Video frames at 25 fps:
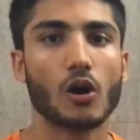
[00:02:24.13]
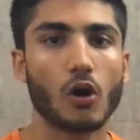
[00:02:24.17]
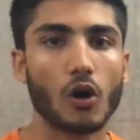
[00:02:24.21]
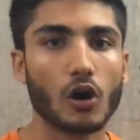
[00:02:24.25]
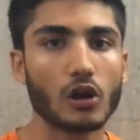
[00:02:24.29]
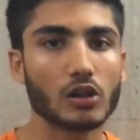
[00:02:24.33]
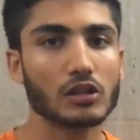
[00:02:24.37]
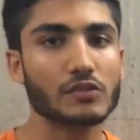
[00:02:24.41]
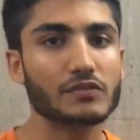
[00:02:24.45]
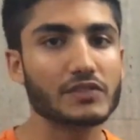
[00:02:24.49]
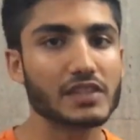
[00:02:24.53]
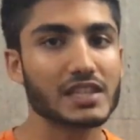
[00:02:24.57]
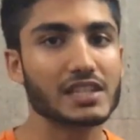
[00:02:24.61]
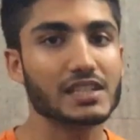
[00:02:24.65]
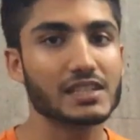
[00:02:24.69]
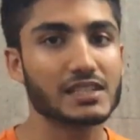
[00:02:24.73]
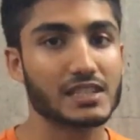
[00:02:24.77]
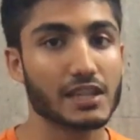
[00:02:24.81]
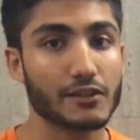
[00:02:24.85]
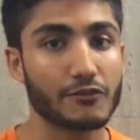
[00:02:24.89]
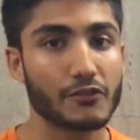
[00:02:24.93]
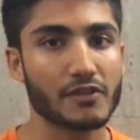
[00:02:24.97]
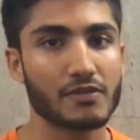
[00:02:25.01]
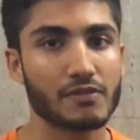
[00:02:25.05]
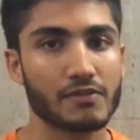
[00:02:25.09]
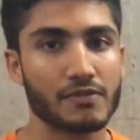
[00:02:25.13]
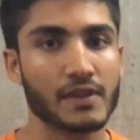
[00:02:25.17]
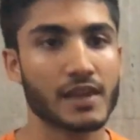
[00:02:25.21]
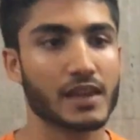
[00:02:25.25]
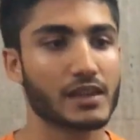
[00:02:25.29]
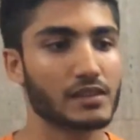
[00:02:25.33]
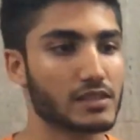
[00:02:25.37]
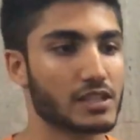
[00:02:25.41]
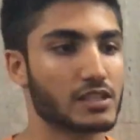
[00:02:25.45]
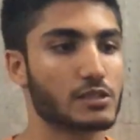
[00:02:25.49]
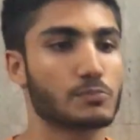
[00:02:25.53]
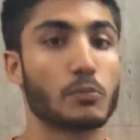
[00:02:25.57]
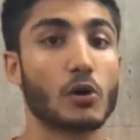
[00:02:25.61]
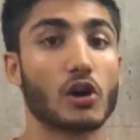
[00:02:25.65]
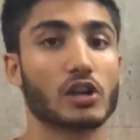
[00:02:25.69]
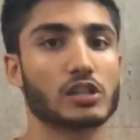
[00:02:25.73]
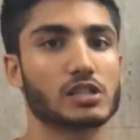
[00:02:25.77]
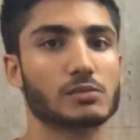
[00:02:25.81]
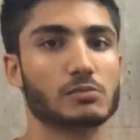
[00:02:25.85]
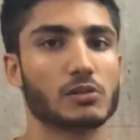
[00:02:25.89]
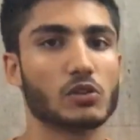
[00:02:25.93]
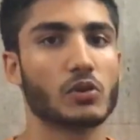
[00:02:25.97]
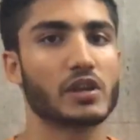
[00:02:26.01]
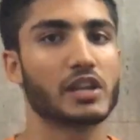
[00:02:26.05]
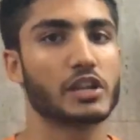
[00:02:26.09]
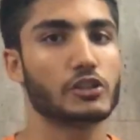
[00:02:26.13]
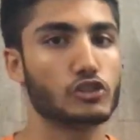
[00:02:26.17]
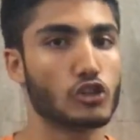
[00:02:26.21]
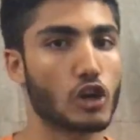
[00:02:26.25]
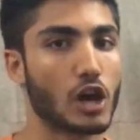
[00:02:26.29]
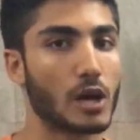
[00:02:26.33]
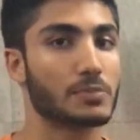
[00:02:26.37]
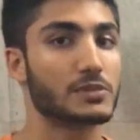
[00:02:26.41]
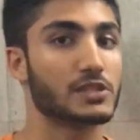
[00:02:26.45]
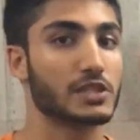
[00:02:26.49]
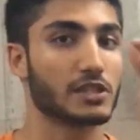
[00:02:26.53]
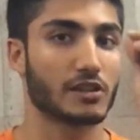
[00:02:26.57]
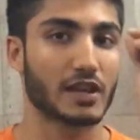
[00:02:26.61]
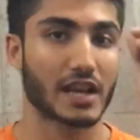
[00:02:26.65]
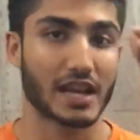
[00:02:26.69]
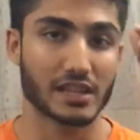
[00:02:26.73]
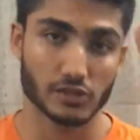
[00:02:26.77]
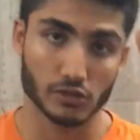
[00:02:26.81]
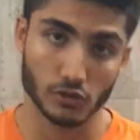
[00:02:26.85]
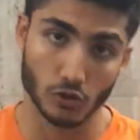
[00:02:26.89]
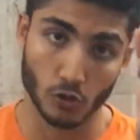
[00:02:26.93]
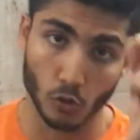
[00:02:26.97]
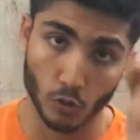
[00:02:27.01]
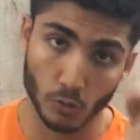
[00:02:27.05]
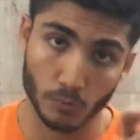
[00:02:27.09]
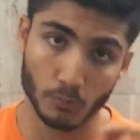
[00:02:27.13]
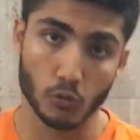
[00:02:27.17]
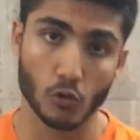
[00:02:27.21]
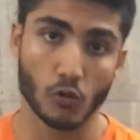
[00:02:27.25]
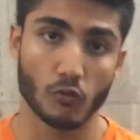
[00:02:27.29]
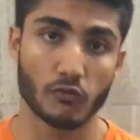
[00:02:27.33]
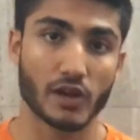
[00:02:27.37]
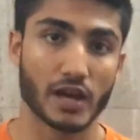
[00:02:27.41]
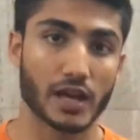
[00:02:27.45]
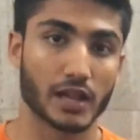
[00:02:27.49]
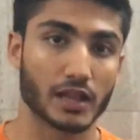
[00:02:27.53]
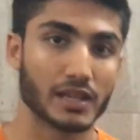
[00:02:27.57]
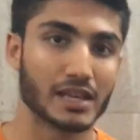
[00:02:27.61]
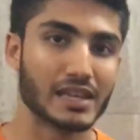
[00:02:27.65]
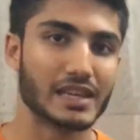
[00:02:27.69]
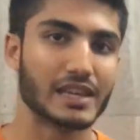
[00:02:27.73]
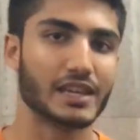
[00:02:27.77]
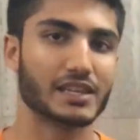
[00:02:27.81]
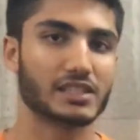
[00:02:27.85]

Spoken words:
All of these different things is possible when a job seeker has his own profile.